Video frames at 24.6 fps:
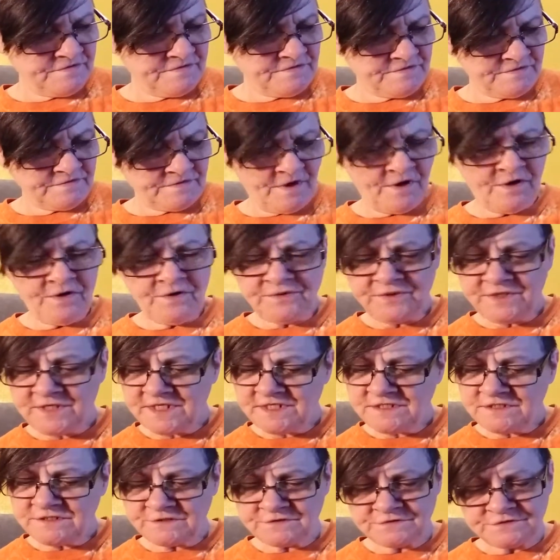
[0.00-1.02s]
all
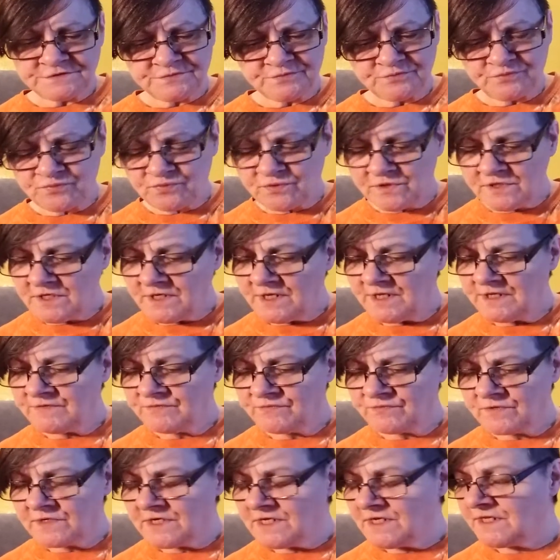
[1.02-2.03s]
these are really,
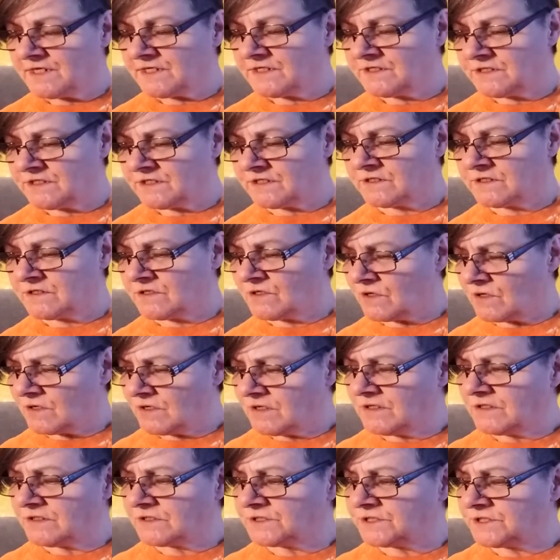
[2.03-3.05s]
really good
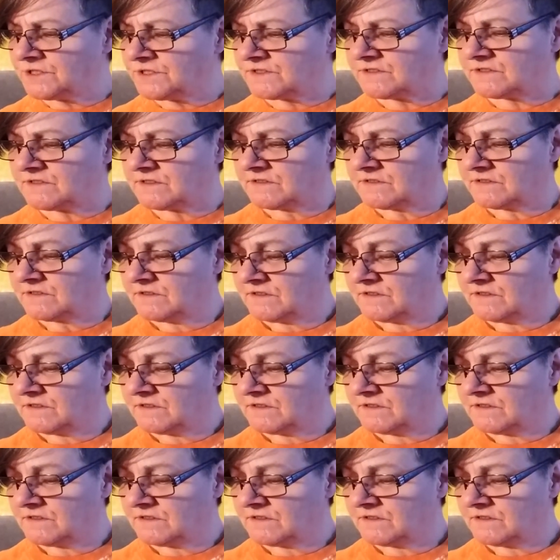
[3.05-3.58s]
cards